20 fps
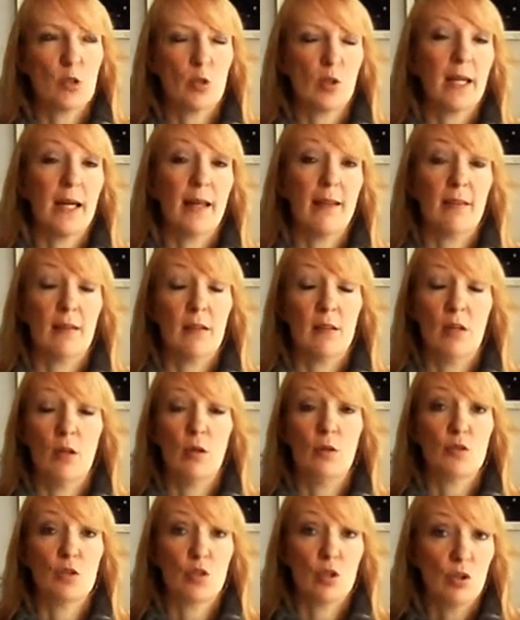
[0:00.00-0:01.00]

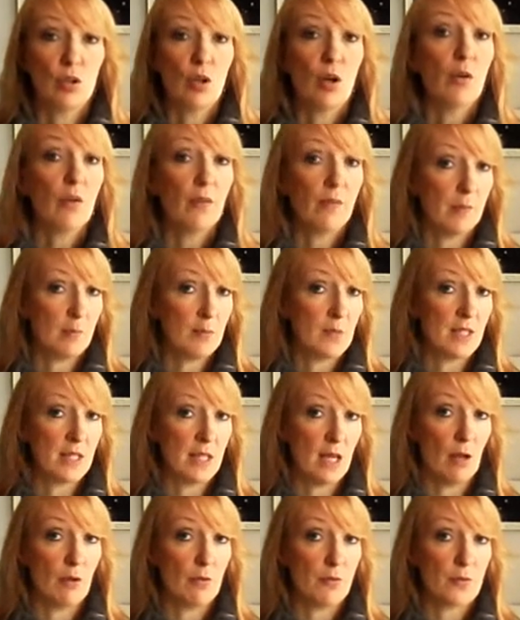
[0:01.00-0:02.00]
to know
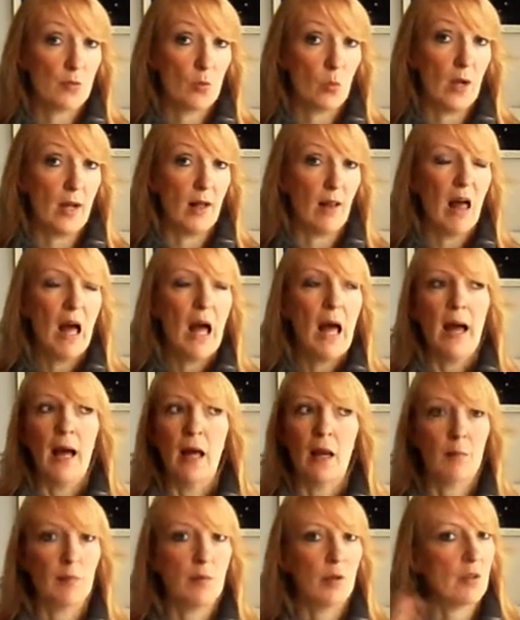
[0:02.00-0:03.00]
themselves well.
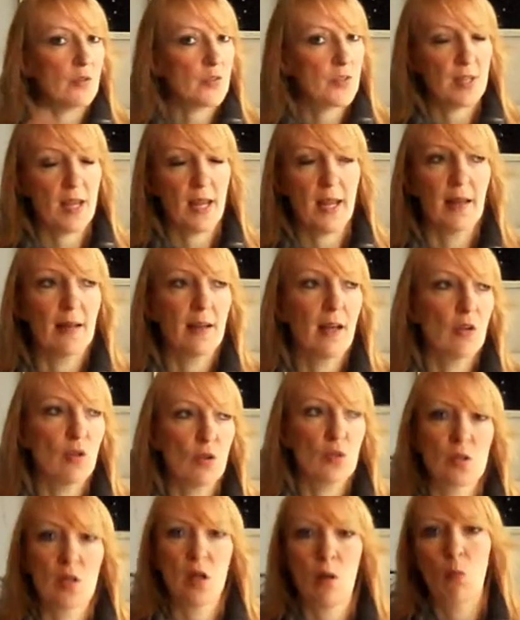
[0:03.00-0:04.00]
And I'm not saying that
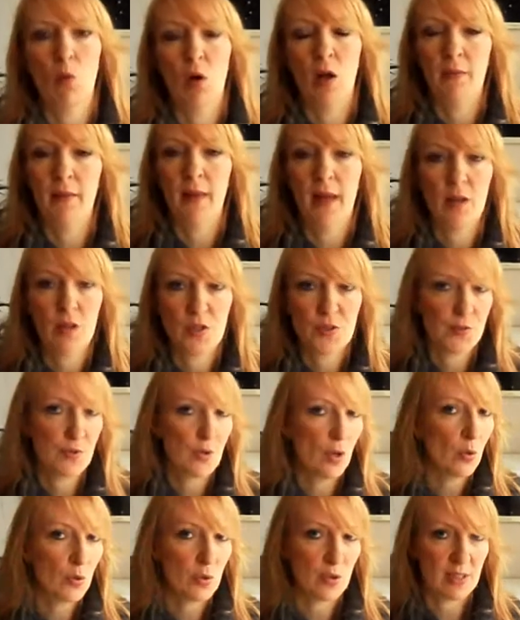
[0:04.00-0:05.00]
you're someone that doesn't
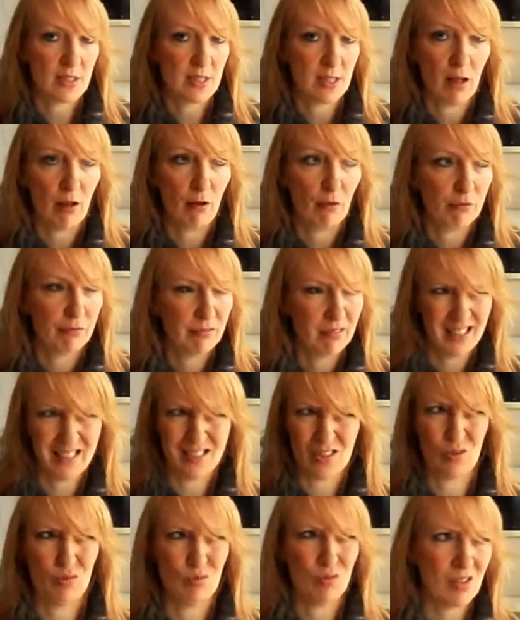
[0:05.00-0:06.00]
know yourself,
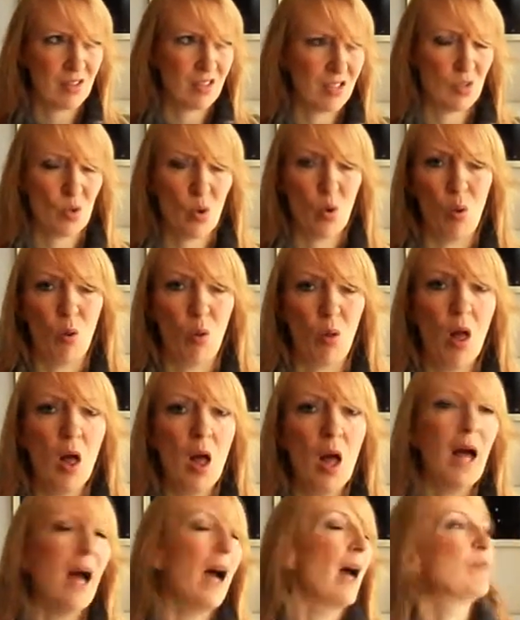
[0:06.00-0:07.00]
not at all.
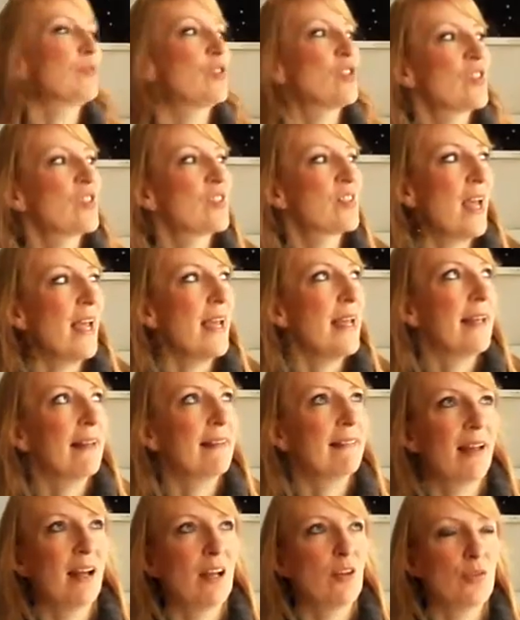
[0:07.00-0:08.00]
I'm just
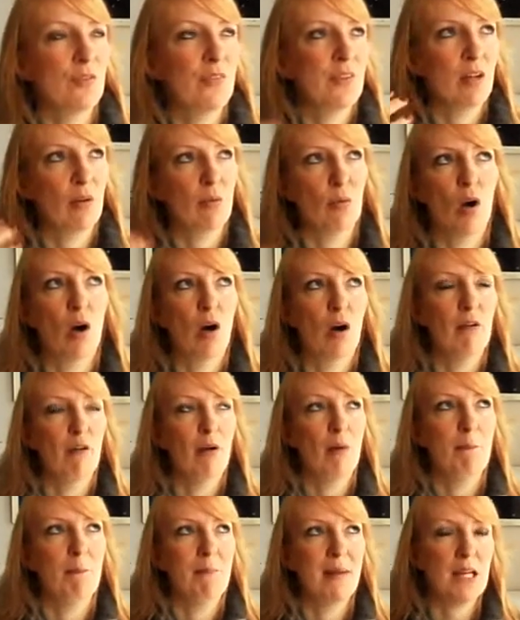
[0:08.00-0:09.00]
saying that there
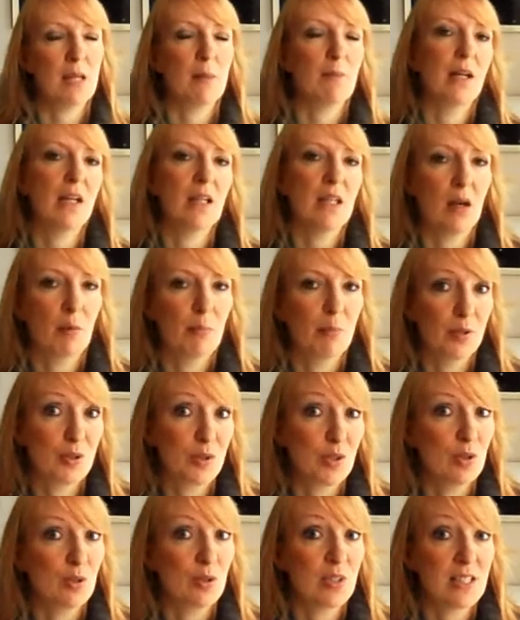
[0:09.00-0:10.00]
are many, many
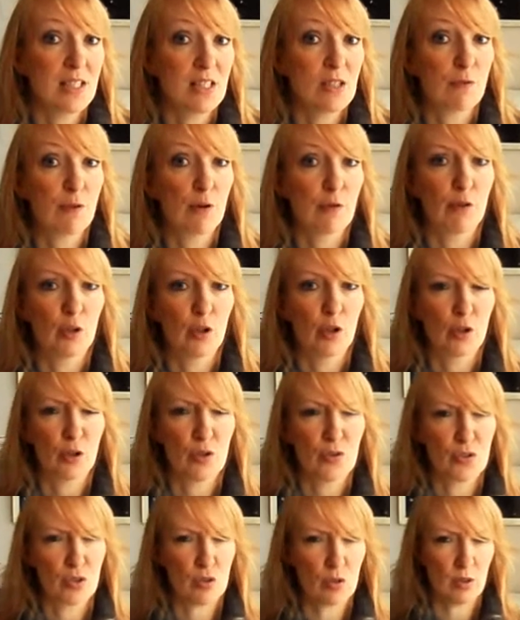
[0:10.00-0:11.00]
opportunities for
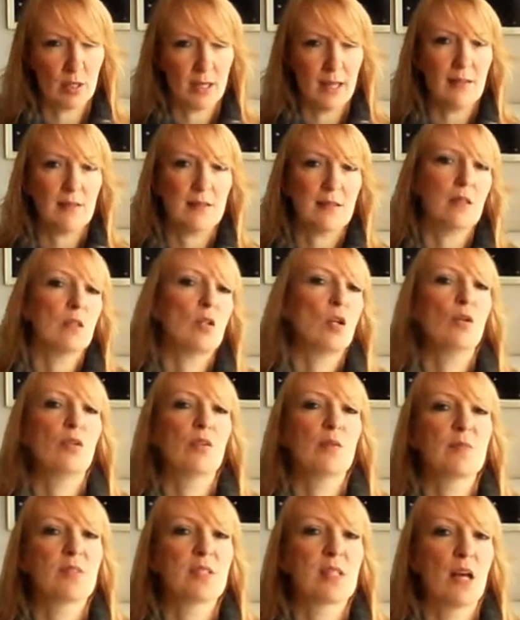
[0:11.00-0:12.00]
Virgos to get to know
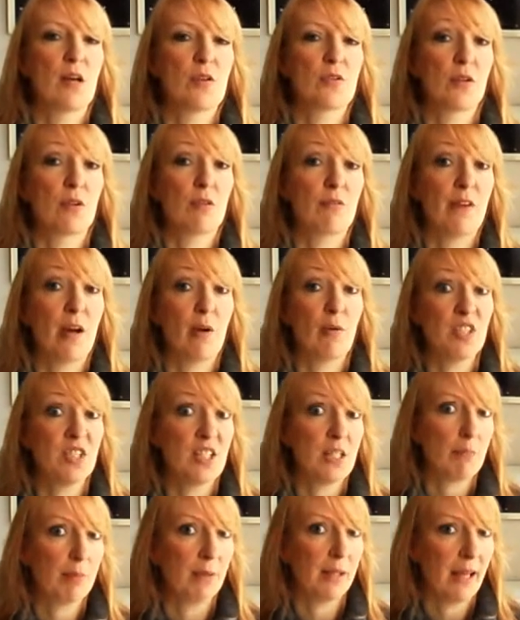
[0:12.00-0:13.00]
themselves on a very
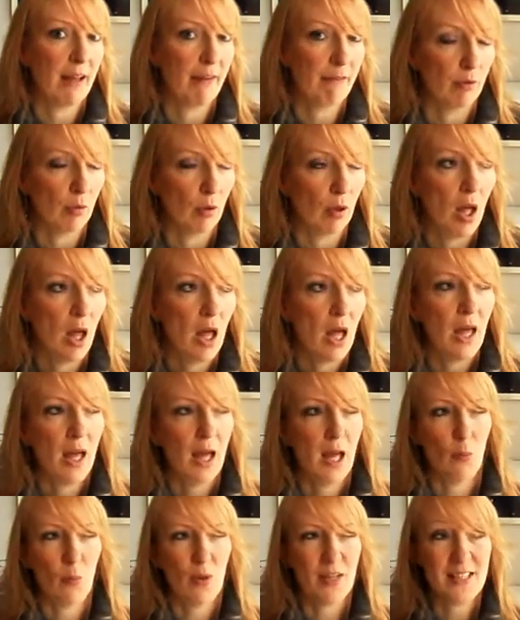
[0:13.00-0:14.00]
deep level.
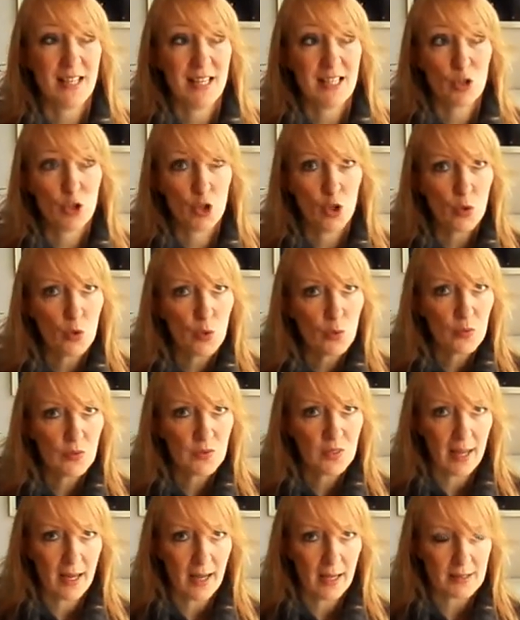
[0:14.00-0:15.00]
And when they do
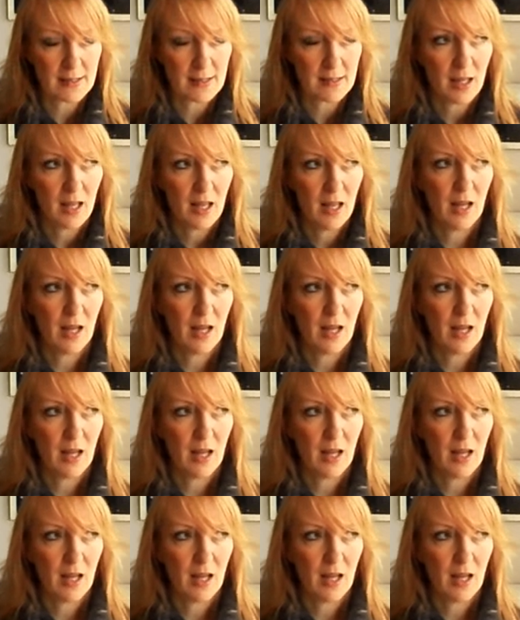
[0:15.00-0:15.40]
that,